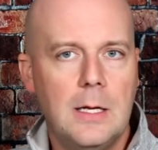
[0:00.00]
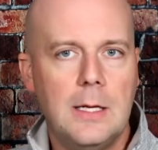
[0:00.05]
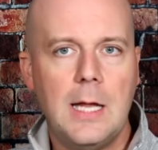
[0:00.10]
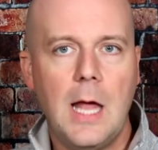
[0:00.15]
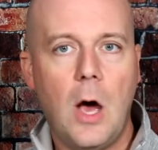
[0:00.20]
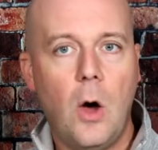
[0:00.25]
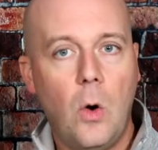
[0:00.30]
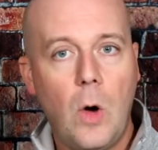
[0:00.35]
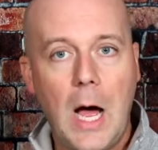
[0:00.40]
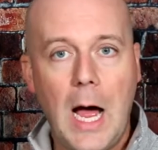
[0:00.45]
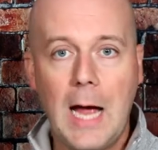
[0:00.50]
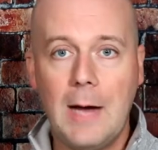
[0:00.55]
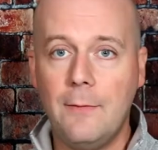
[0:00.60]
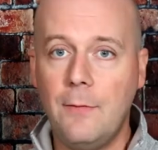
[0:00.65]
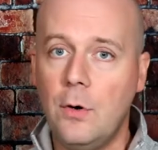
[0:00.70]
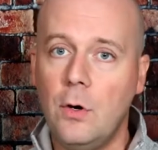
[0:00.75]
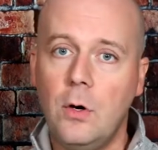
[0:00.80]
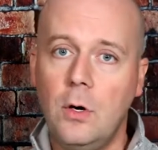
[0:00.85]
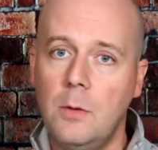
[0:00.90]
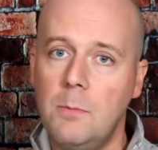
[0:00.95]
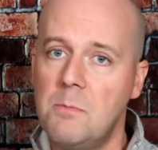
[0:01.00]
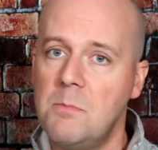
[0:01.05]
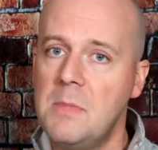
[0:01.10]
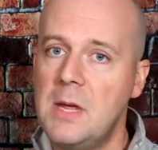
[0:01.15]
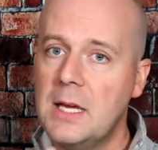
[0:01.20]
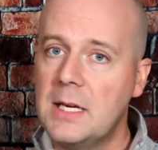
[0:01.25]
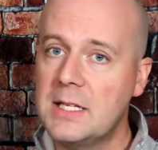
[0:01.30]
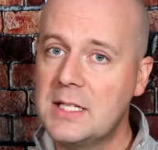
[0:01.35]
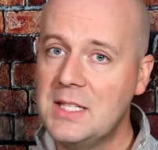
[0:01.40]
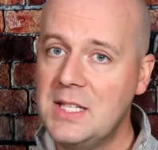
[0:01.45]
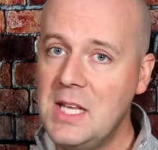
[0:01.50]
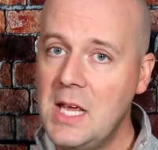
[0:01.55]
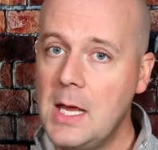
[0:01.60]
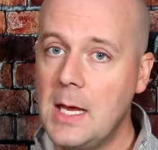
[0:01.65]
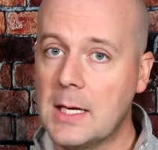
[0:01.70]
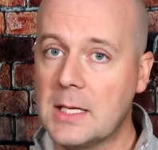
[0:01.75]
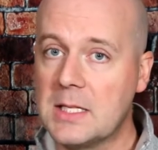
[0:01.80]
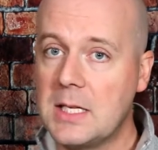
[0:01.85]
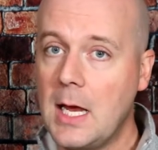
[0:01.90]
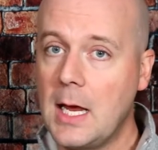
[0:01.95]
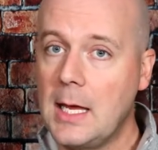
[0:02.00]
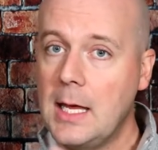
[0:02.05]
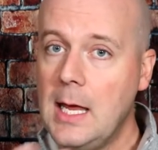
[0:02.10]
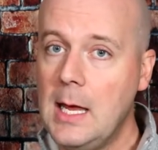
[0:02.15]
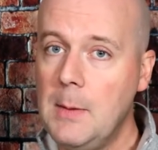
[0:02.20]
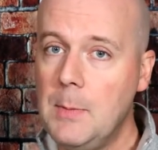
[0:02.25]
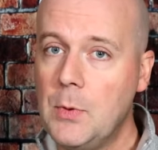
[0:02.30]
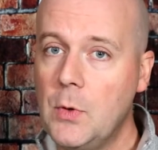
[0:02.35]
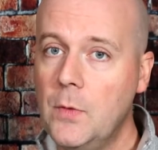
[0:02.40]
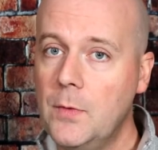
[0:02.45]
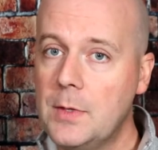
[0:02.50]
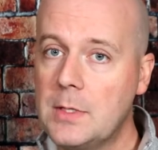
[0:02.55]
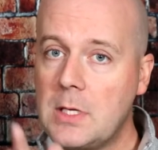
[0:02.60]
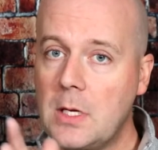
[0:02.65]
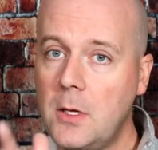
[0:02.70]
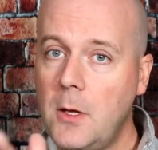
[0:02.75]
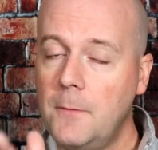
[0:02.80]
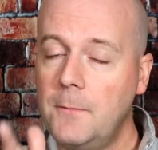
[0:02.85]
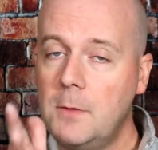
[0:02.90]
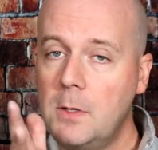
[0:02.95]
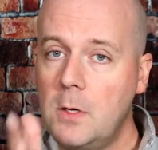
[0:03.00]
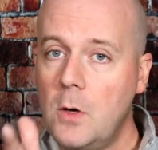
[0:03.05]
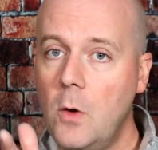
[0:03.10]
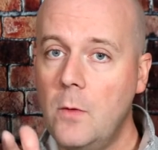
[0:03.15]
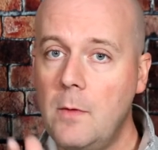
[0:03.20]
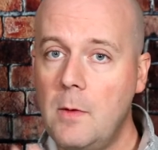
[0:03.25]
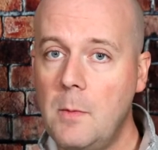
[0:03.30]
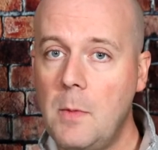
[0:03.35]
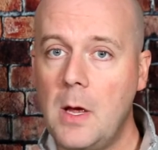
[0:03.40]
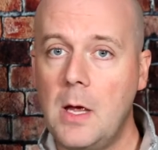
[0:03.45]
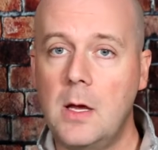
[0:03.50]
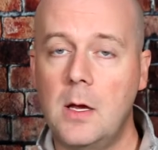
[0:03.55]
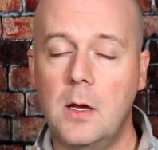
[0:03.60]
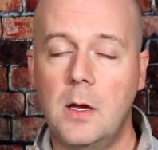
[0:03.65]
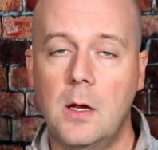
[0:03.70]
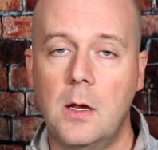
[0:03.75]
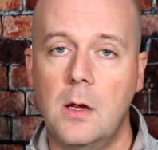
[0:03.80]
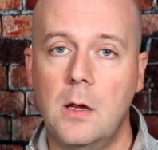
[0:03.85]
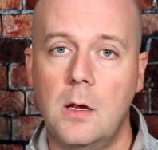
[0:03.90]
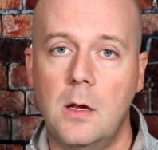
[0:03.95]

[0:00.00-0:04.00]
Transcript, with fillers: Now, I've heard mixed things. I can't prove this. i love to know if anybody